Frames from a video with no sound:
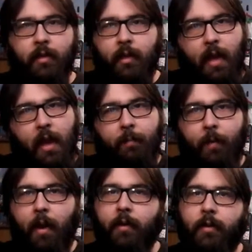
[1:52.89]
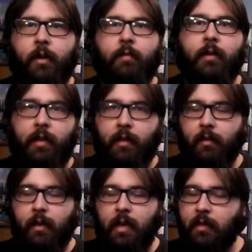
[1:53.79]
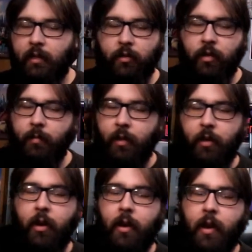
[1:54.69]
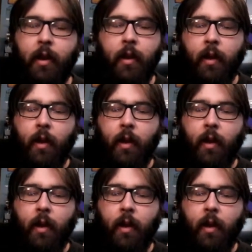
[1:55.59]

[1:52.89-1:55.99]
I'd say, yeah, he probably deserves it. He's extremely good in it.